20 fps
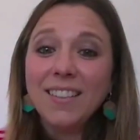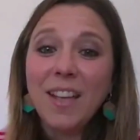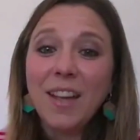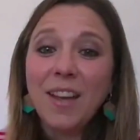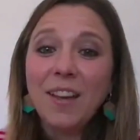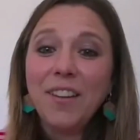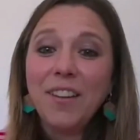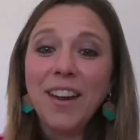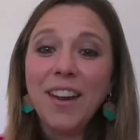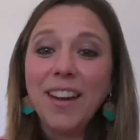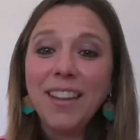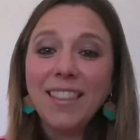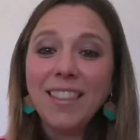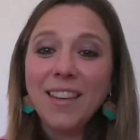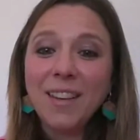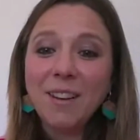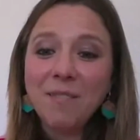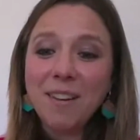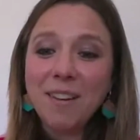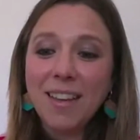So I
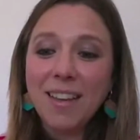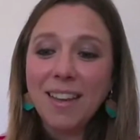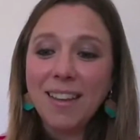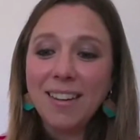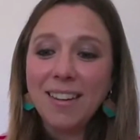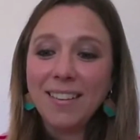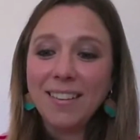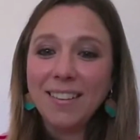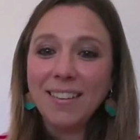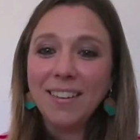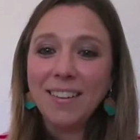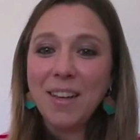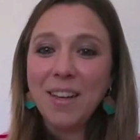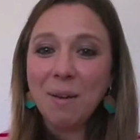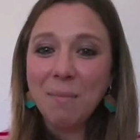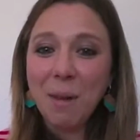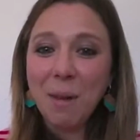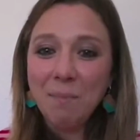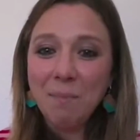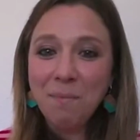think we can
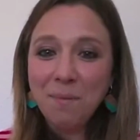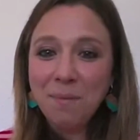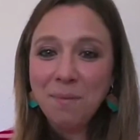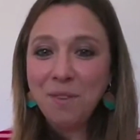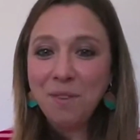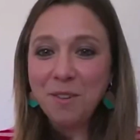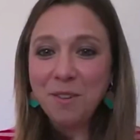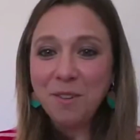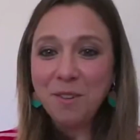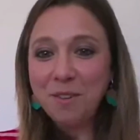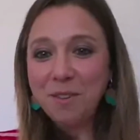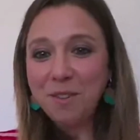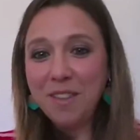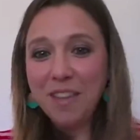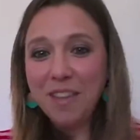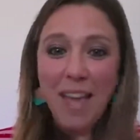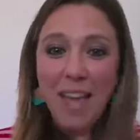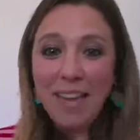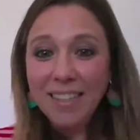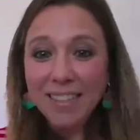come up to
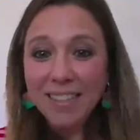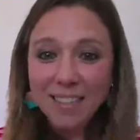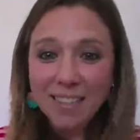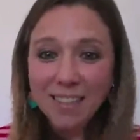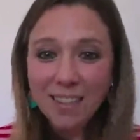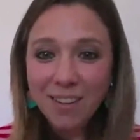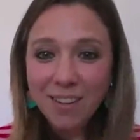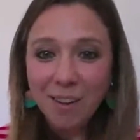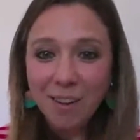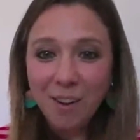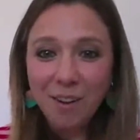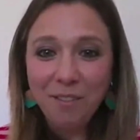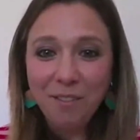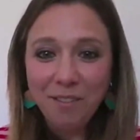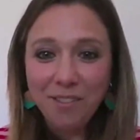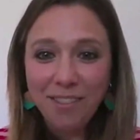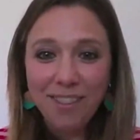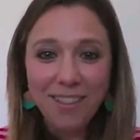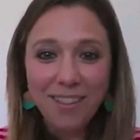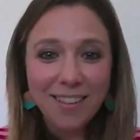the end
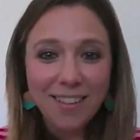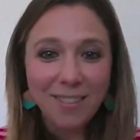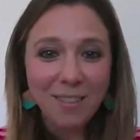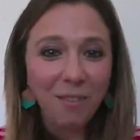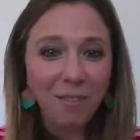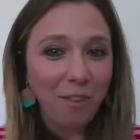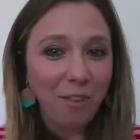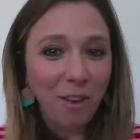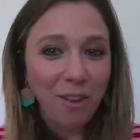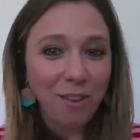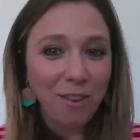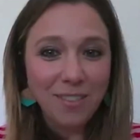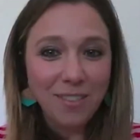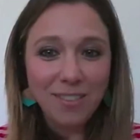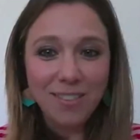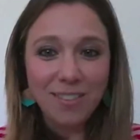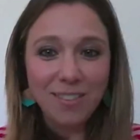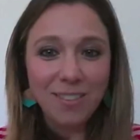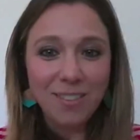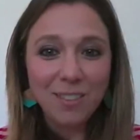of this
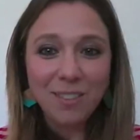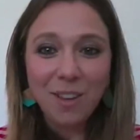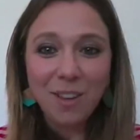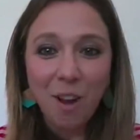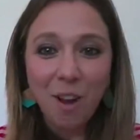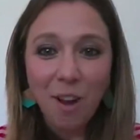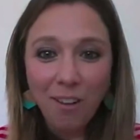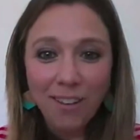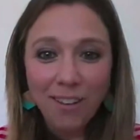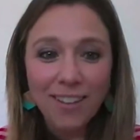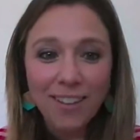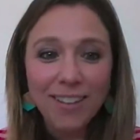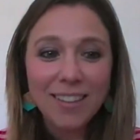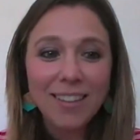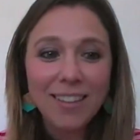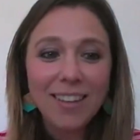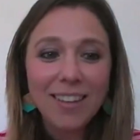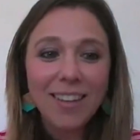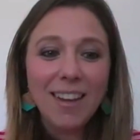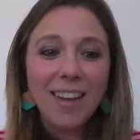first
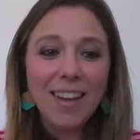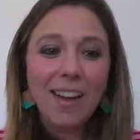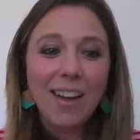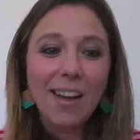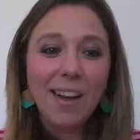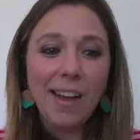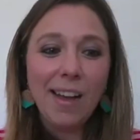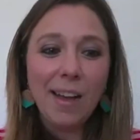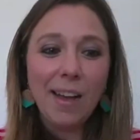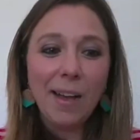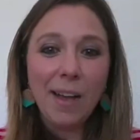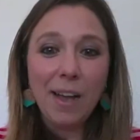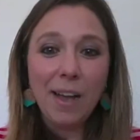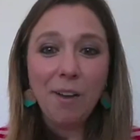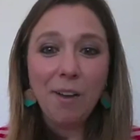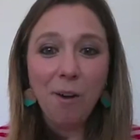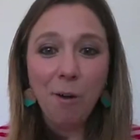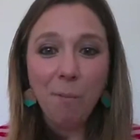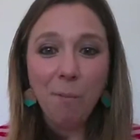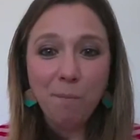talk.
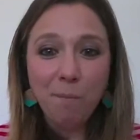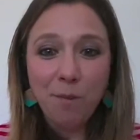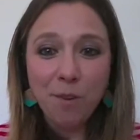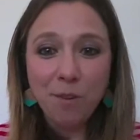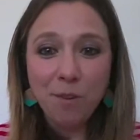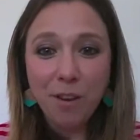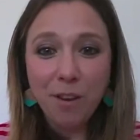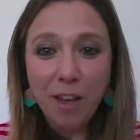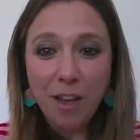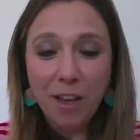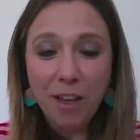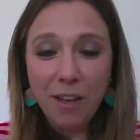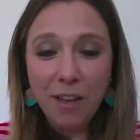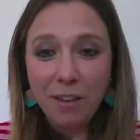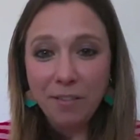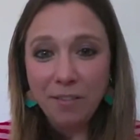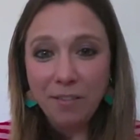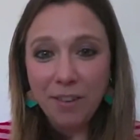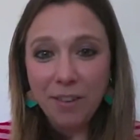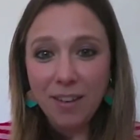I hope you
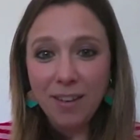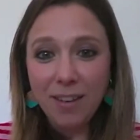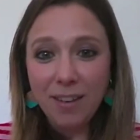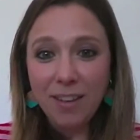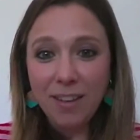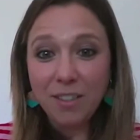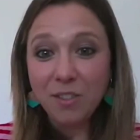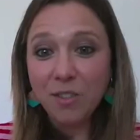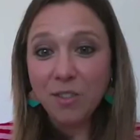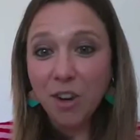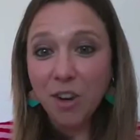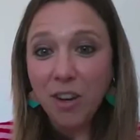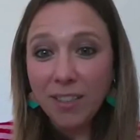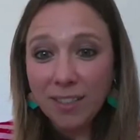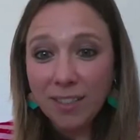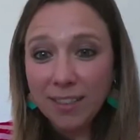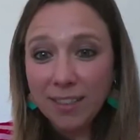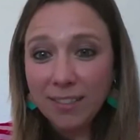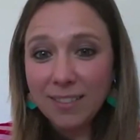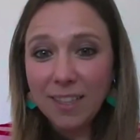have
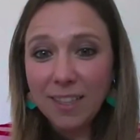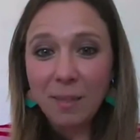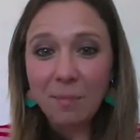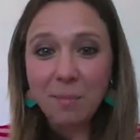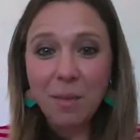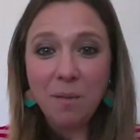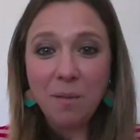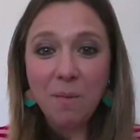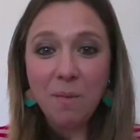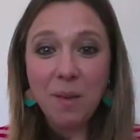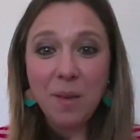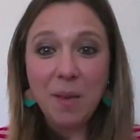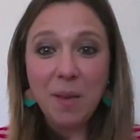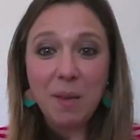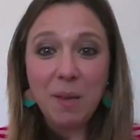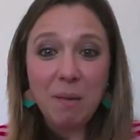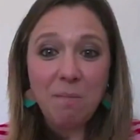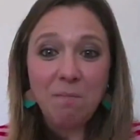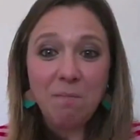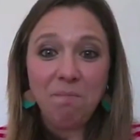enjoyed it, and
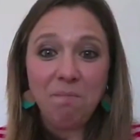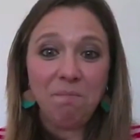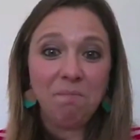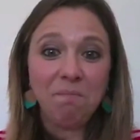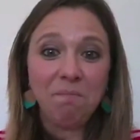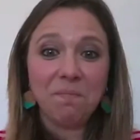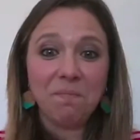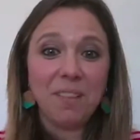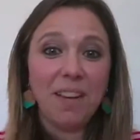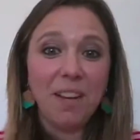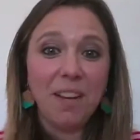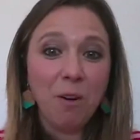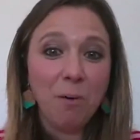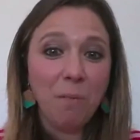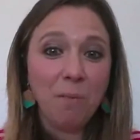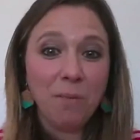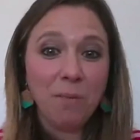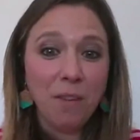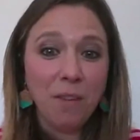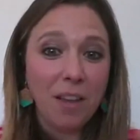maybe I
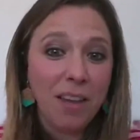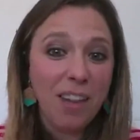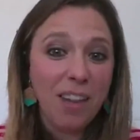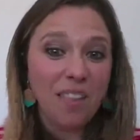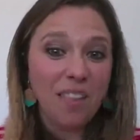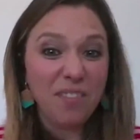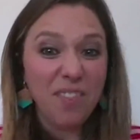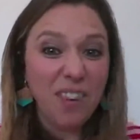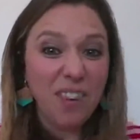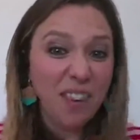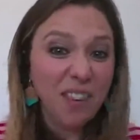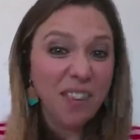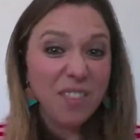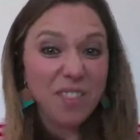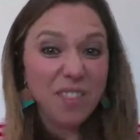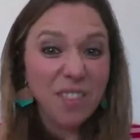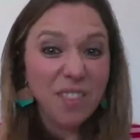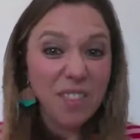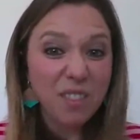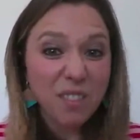hope I have
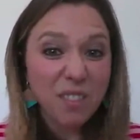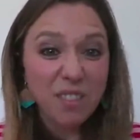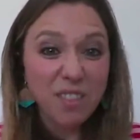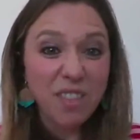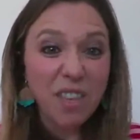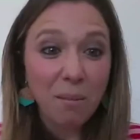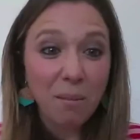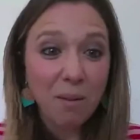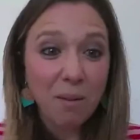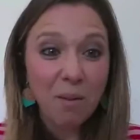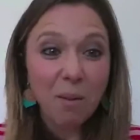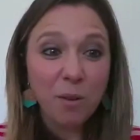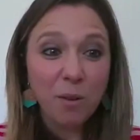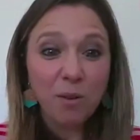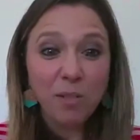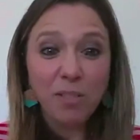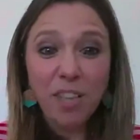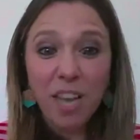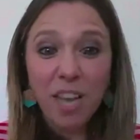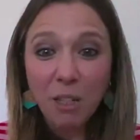answered to some of
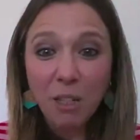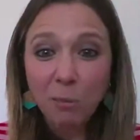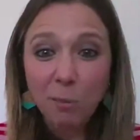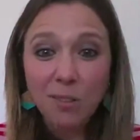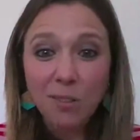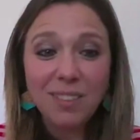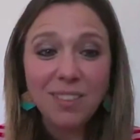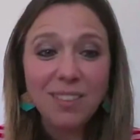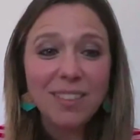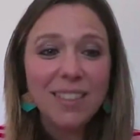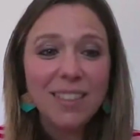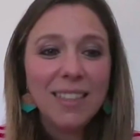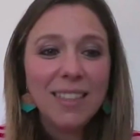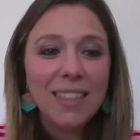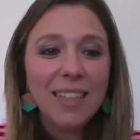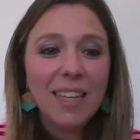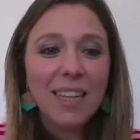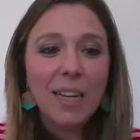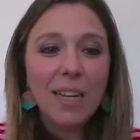your doubts.